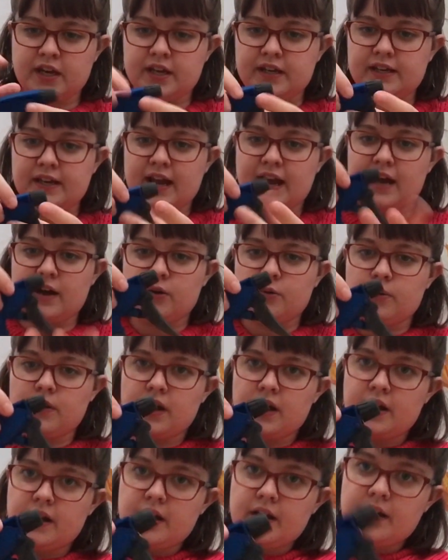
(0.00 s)
And now
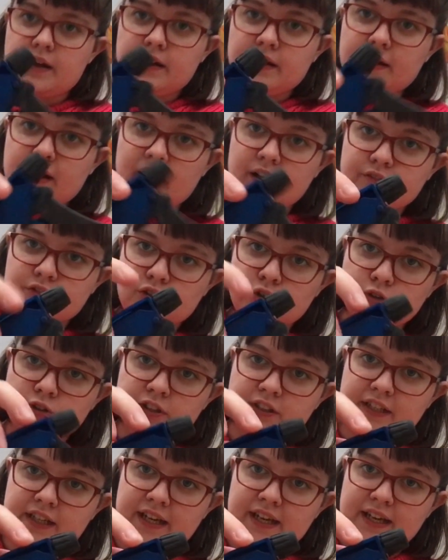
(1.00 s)
I've
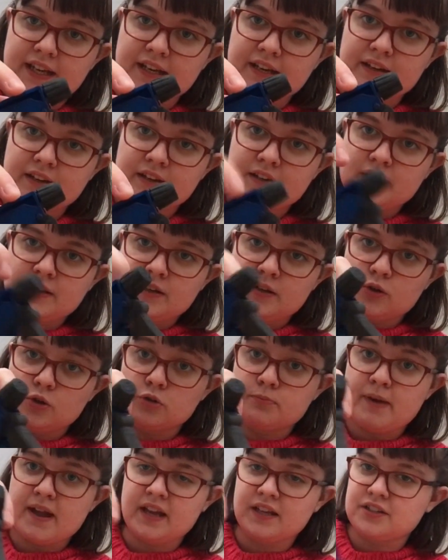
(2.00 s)
coloured it in,
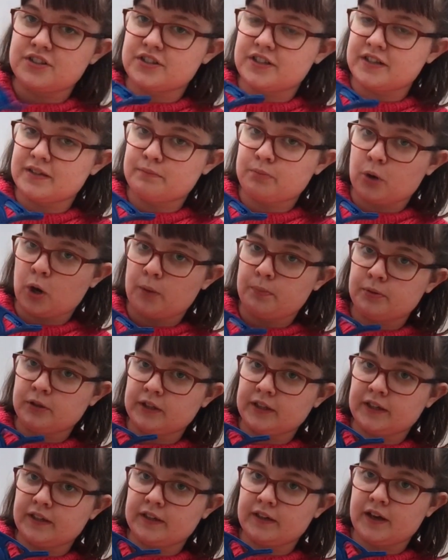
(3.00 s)
or painted it
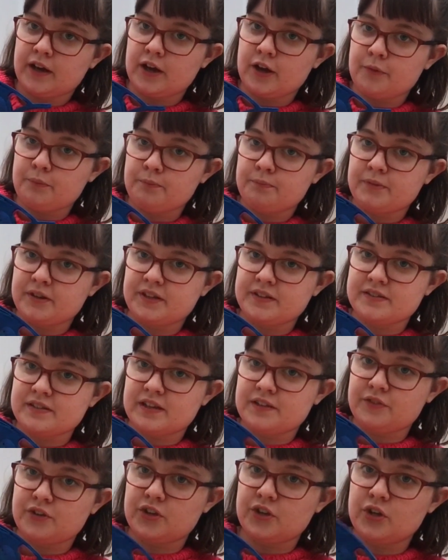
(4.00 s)
properly, because
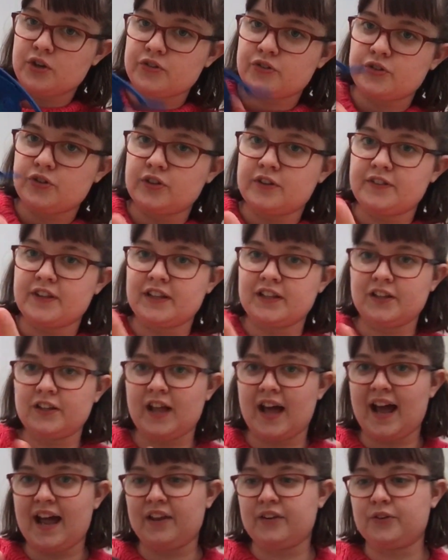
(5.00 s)
like the nozzle and the little
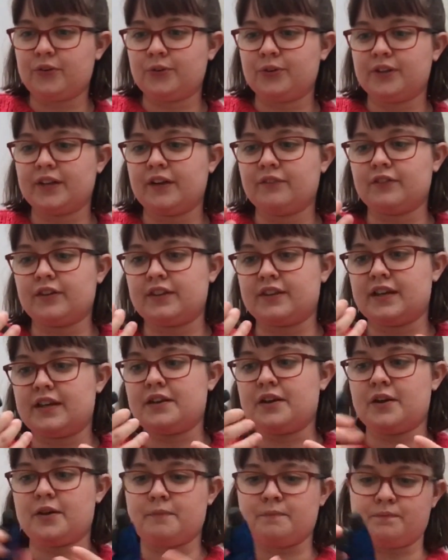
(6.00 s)
handle and everything,
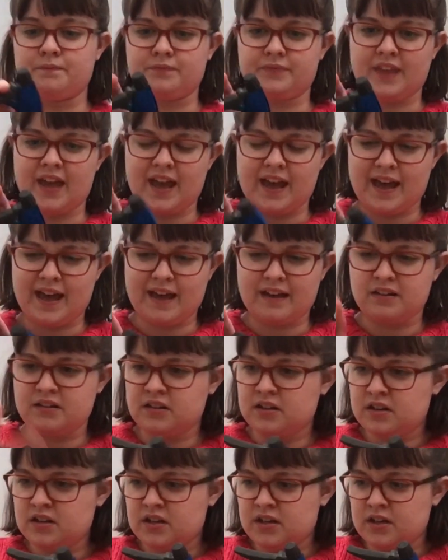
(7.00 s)
they're
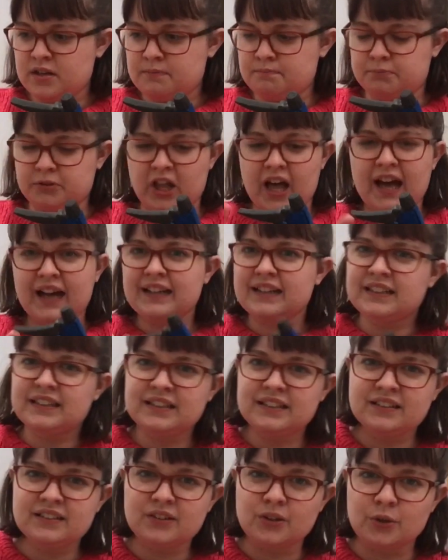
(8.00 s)
black,
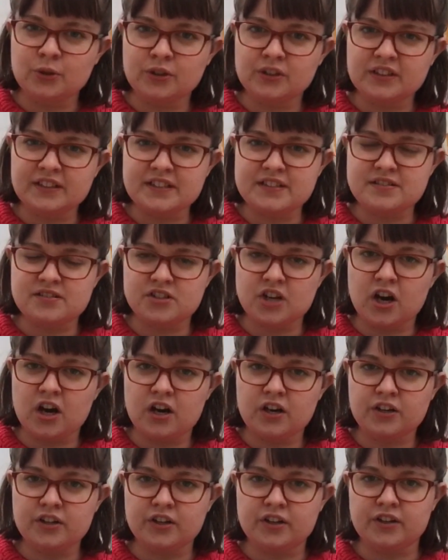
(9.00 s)
or at least
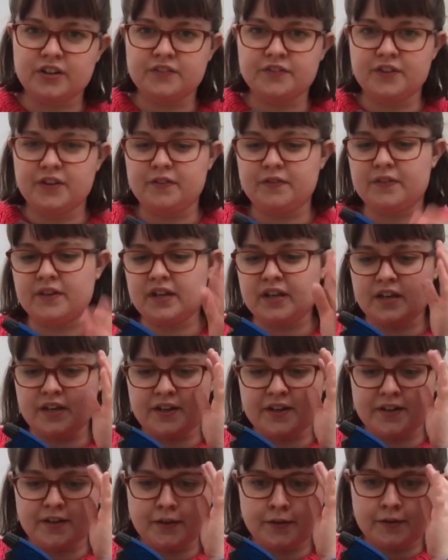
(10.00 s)
darker than
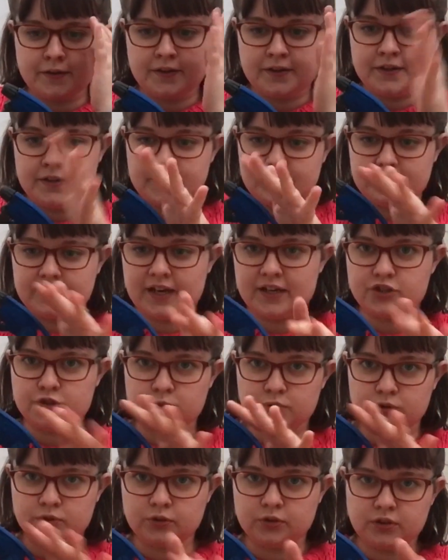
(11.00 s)
the
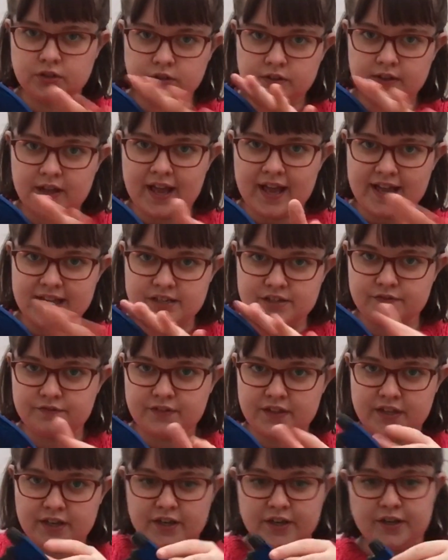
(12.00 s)
actual head of
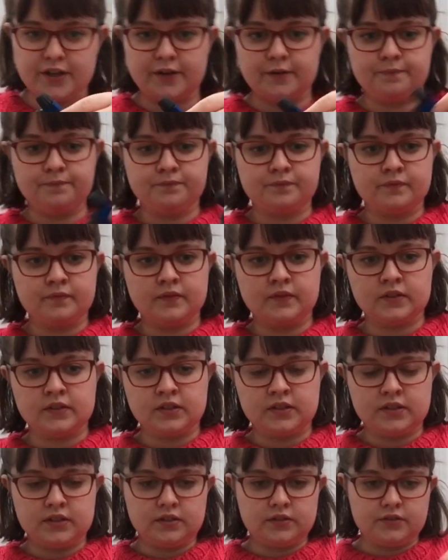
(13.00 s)
the
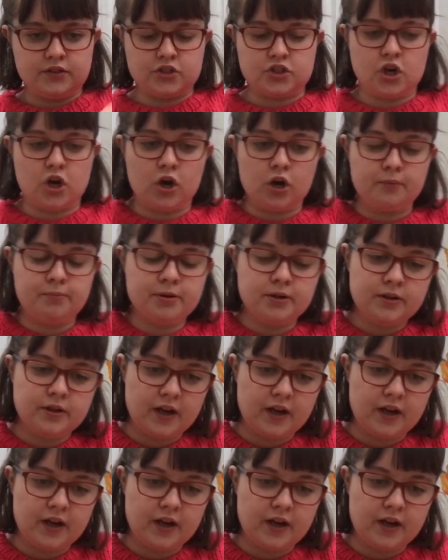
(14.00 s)
top.